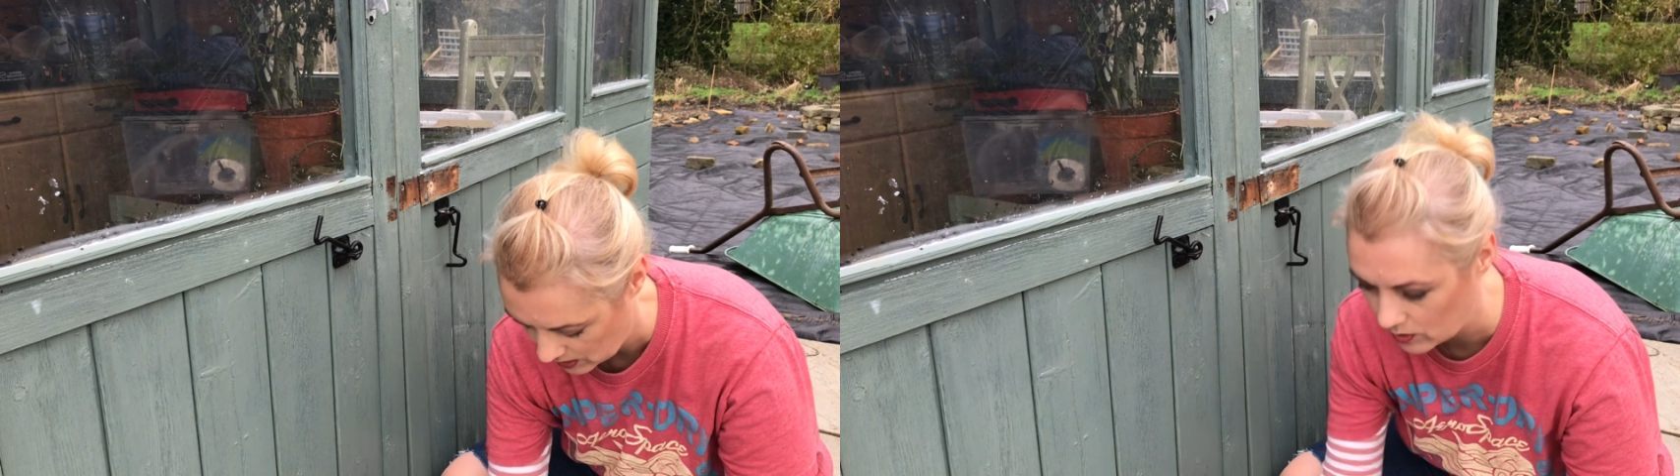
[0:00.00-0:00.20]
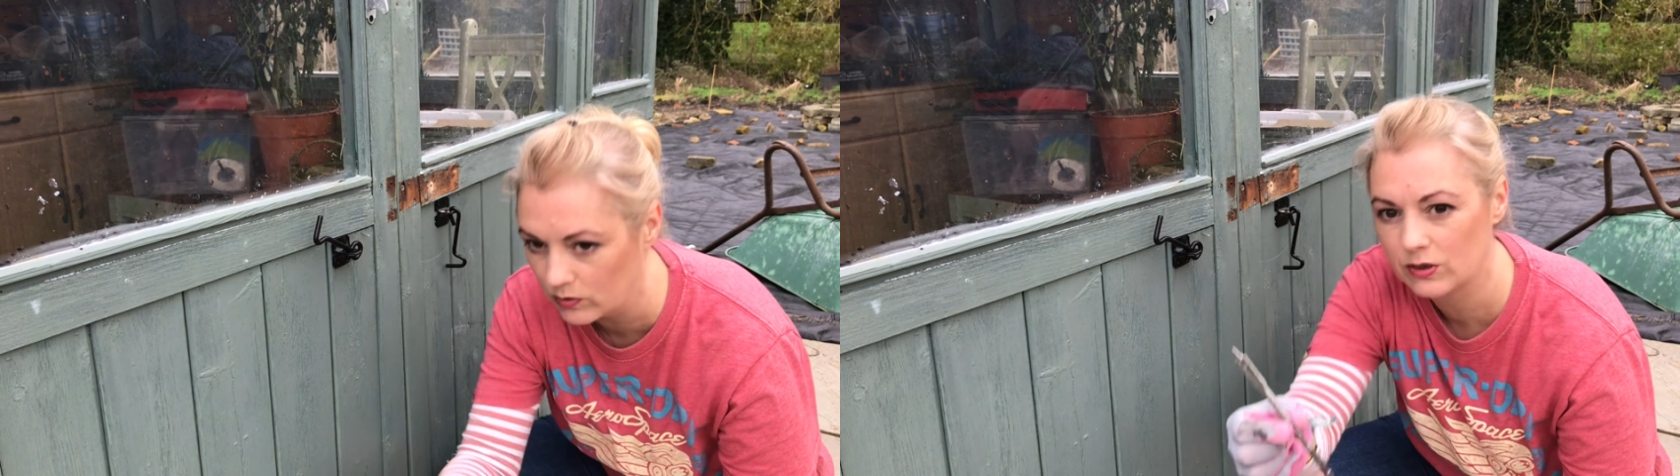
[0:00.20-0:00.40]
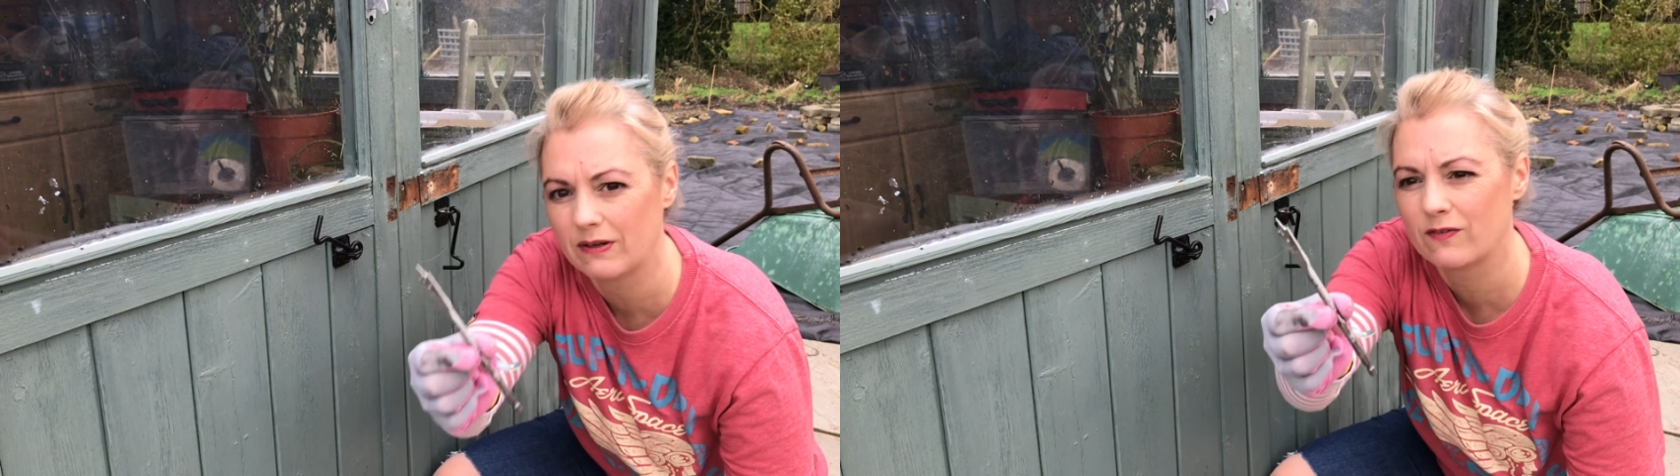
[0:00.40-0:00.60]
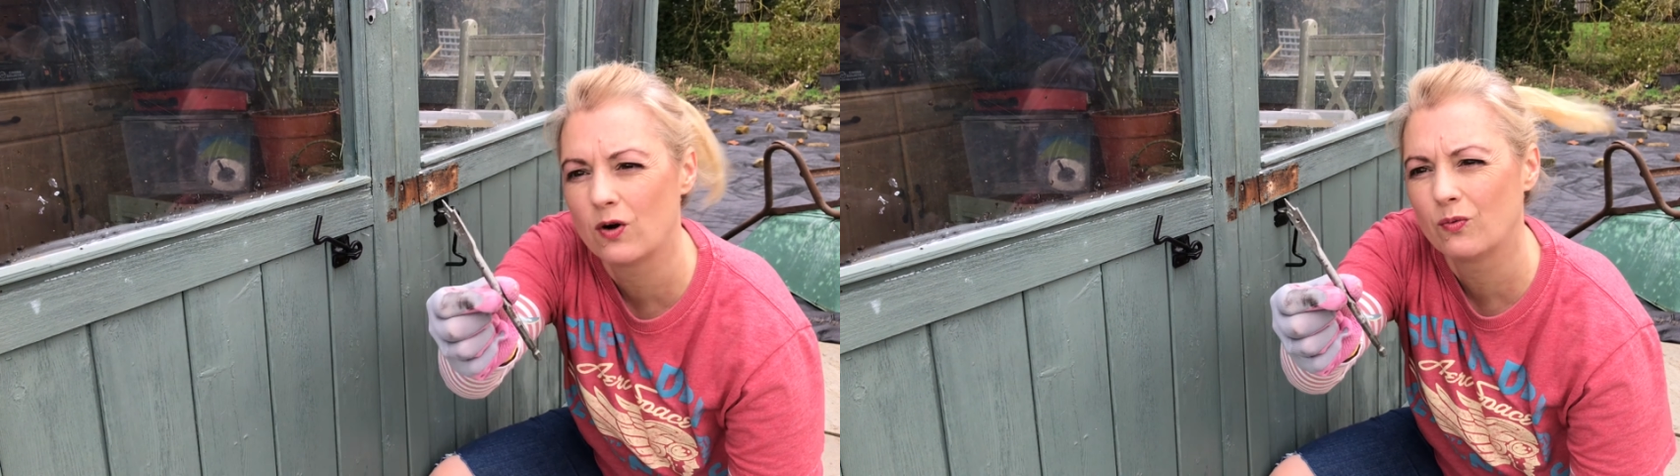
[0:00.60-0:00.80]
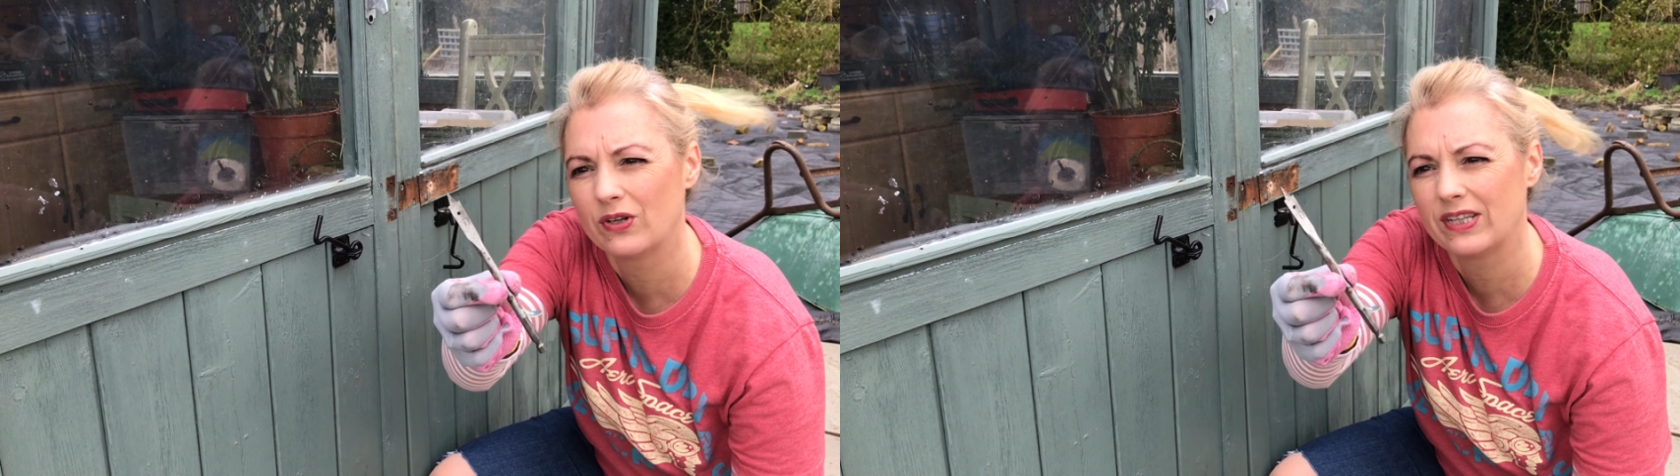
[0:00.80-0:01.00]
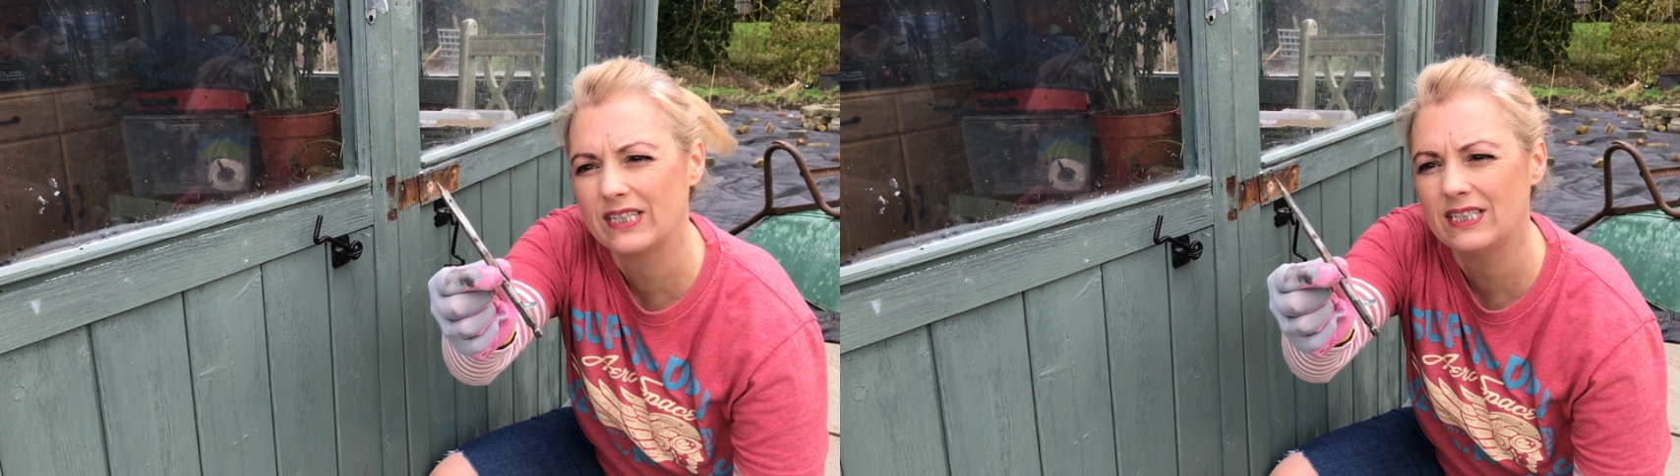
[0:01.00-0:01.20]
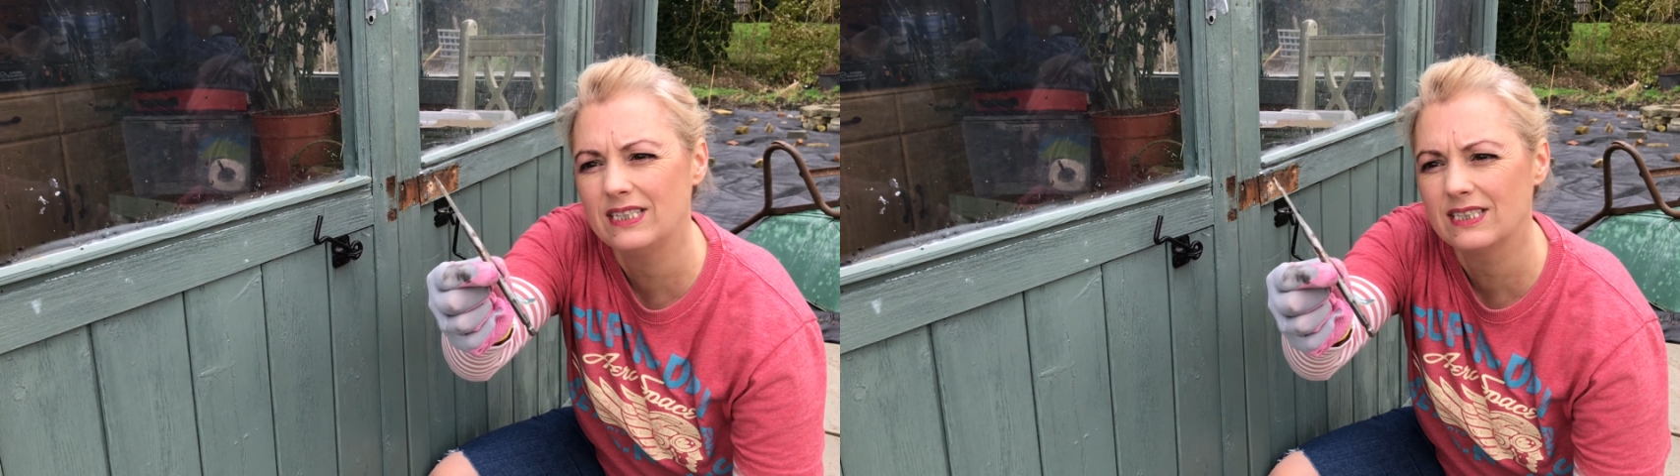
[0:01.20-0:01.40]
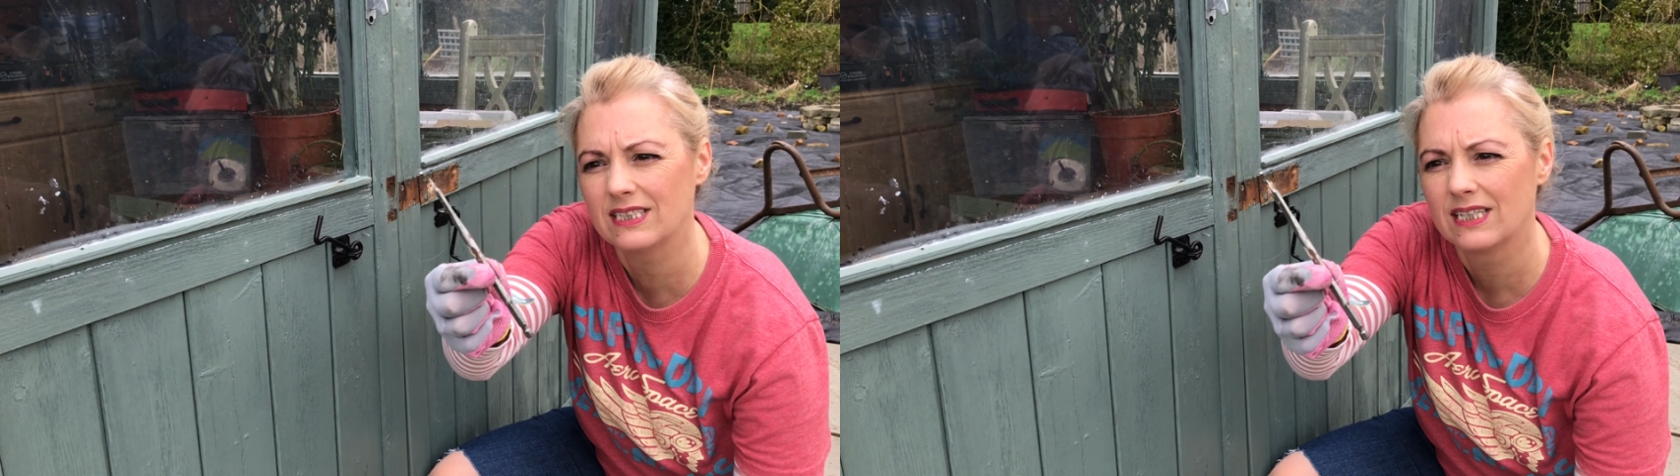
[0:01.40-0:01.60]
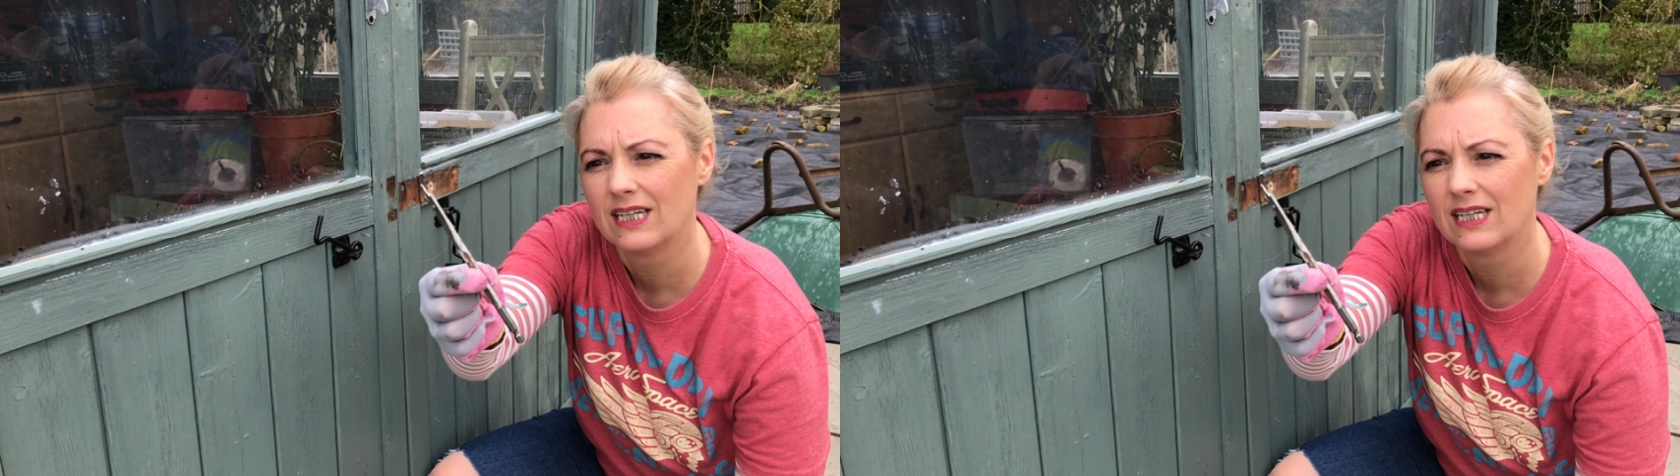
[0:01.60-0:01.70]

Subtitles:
hole. So I've got one of these